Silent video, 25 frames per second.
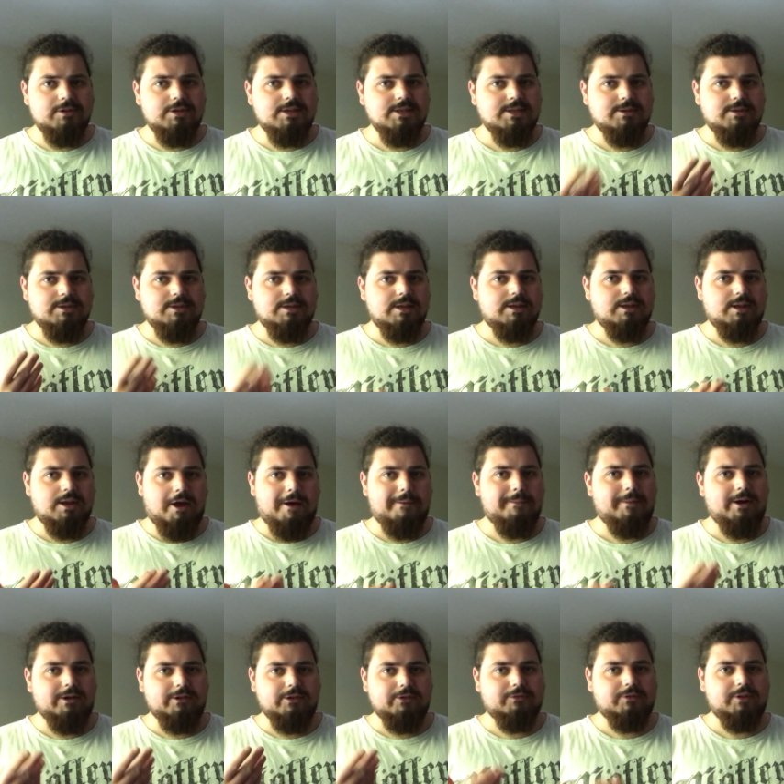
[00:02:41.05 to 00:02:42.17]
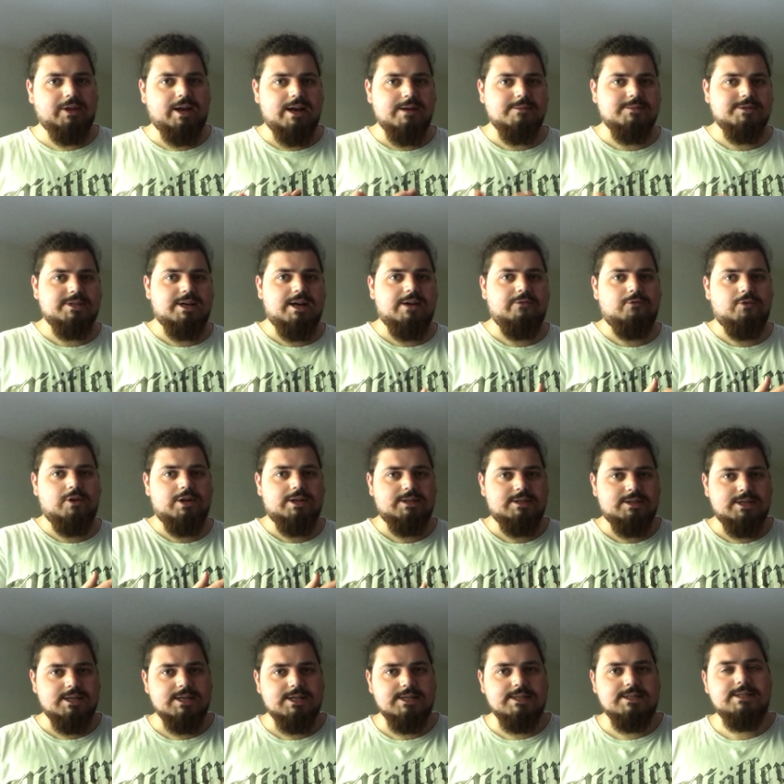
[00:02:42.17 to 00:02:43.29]
the amount of times I've read
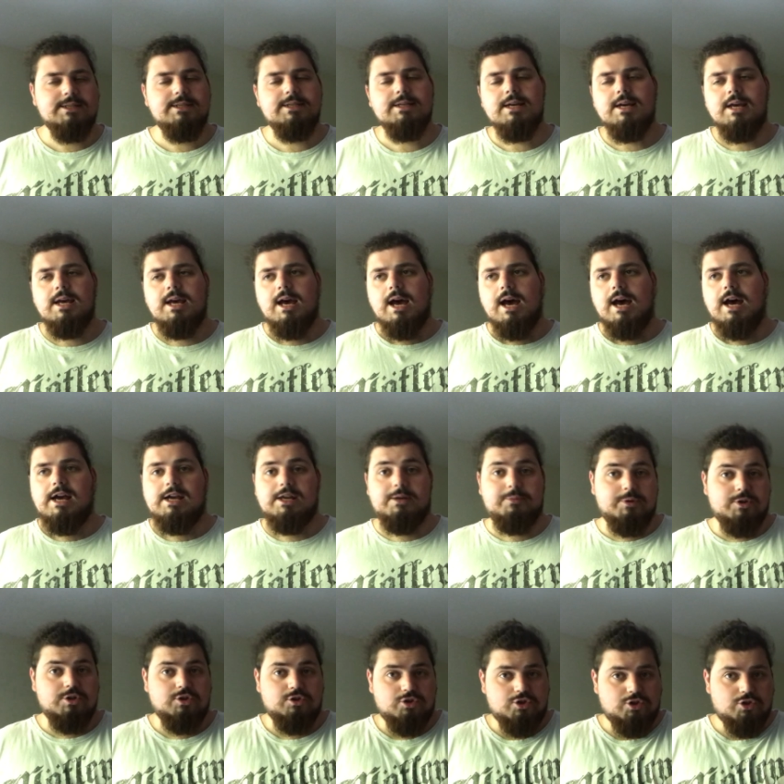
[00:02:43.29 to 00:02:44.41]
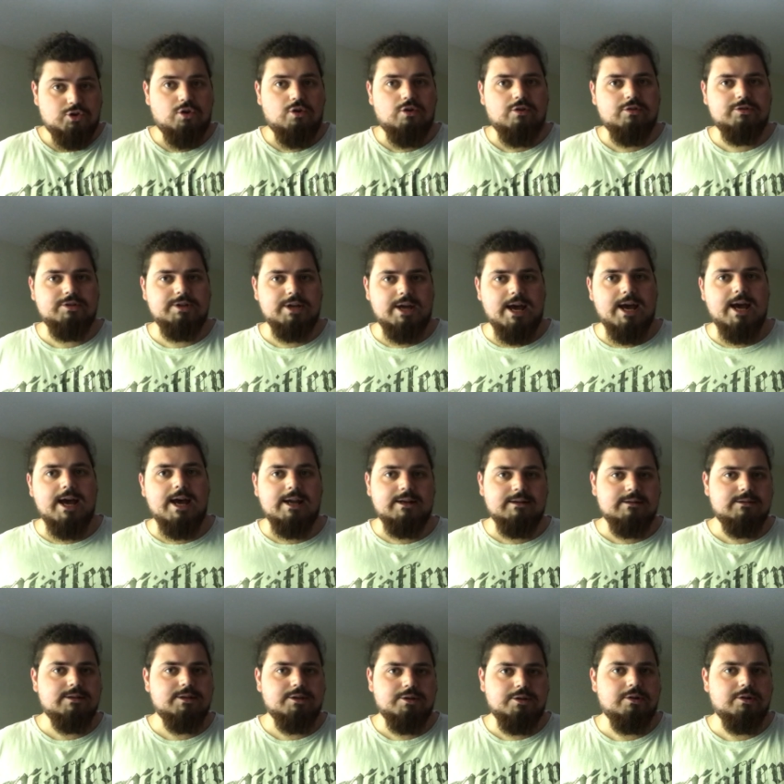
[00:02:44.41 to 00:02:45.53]
this, it being short and